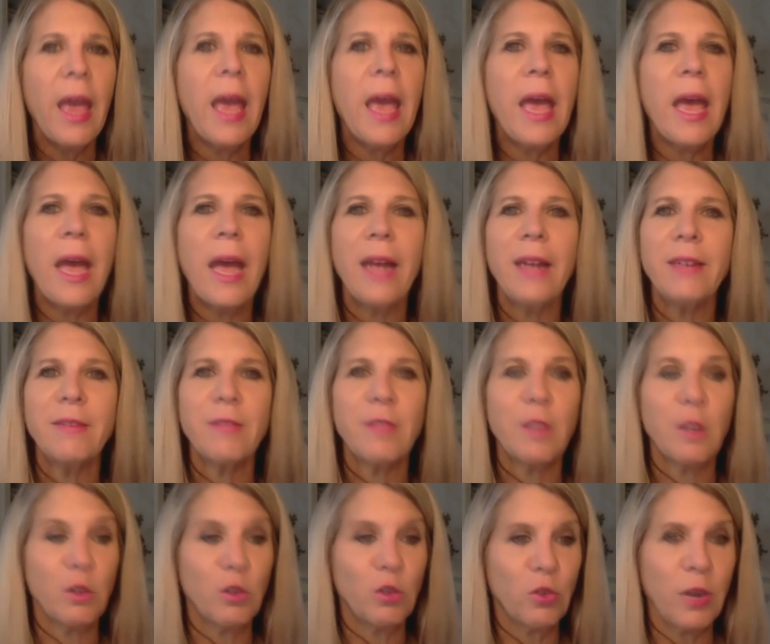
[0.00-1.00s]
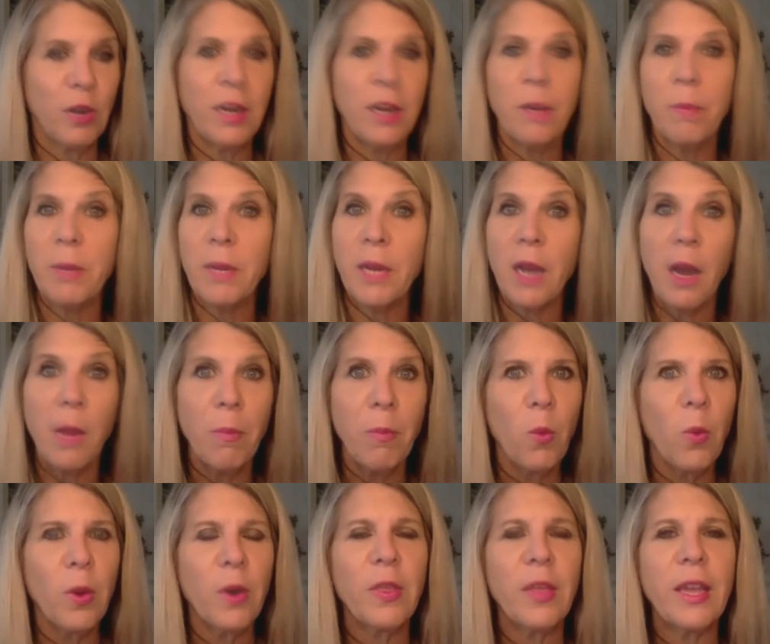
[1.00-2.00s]
and they're trying to pick up
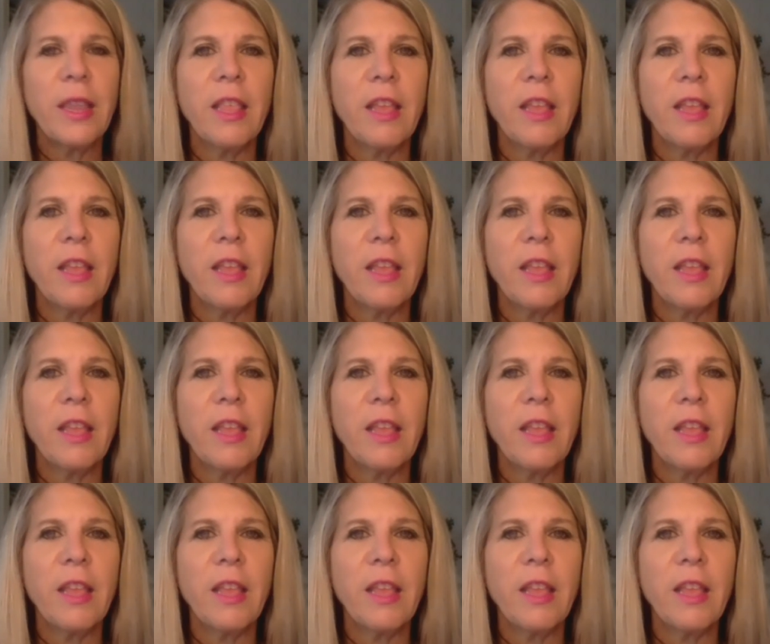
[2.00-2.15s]
where they